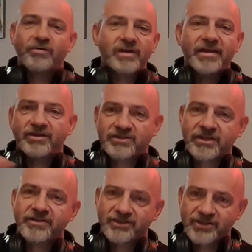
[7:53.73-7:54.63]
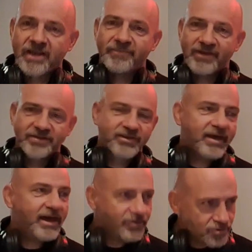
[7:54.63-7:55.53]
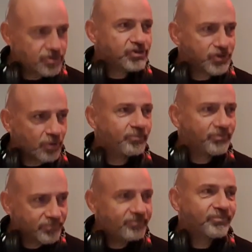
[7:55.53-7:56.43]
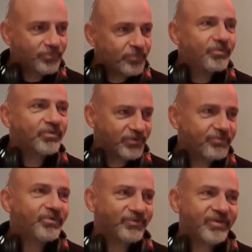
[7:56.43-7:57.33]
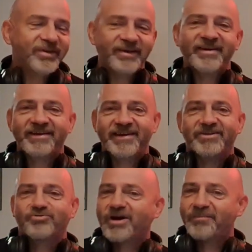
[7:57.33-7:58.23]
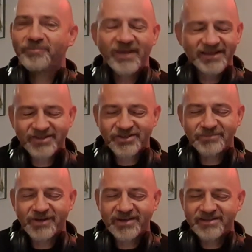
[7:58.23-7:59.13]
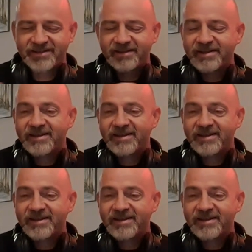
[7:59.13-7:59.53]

I'm glad it stayed the same, into that stomp with the kick drum. That's just amazing.